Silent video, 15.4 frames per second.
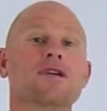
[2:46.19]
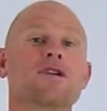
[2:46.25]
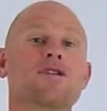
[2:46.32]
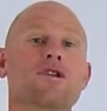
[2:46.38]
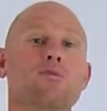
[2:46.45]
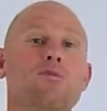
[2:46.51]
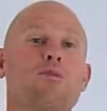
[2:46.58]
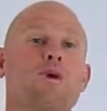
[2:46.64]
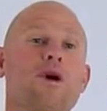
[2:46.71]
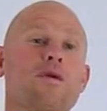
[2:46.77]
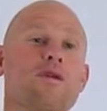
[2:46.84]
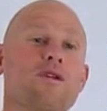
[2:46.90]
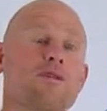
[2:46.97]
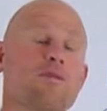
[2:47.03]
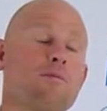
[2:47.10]
to the point
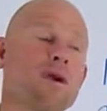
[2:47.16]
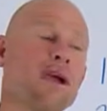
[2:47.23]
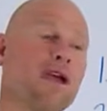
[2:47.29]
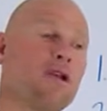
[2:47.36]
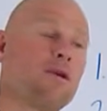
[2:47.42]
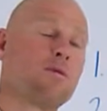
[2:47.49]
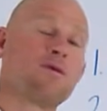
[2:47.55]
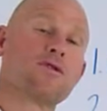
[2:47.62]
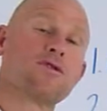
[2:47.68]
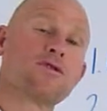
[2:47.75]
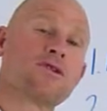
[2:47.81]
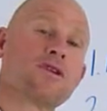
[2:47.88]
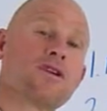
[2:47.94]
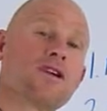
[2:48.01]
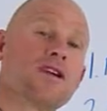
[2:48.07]
where the pain
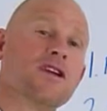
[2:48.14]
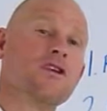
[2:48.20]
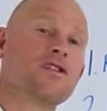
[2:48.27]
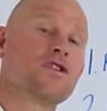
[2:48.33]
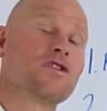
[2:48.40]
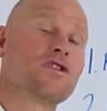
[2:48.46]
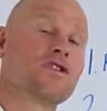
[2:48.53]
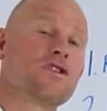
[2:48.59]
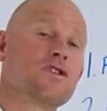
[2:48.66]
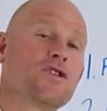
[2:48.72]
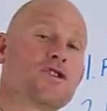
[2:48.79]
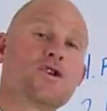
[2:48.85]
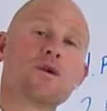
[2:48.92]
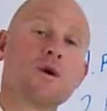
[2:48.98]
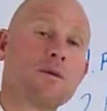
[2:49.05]
almost is
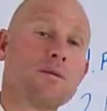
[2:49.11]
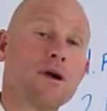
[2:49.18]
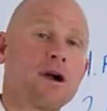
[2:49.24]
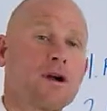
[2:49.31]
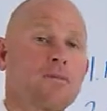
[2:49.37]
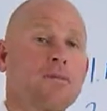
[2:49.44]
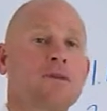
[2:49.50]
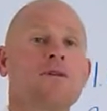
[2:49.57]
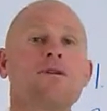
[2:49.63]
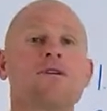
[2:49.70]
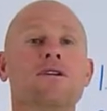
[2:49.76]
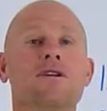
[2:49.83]
too unbearable